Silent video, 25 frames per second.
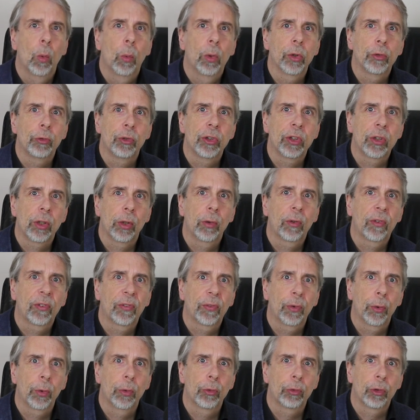would
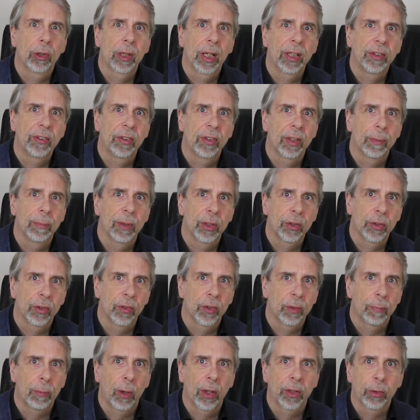reduce food-related
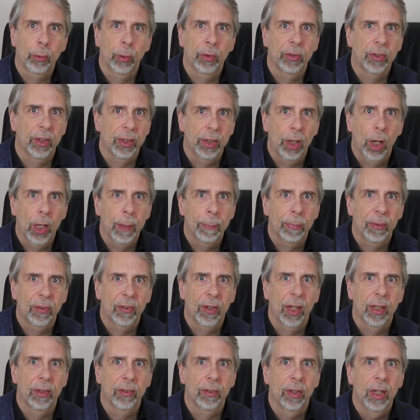emissions by
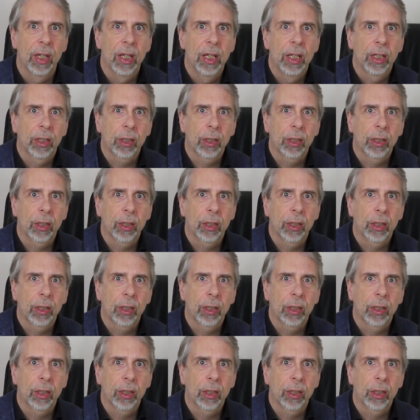29%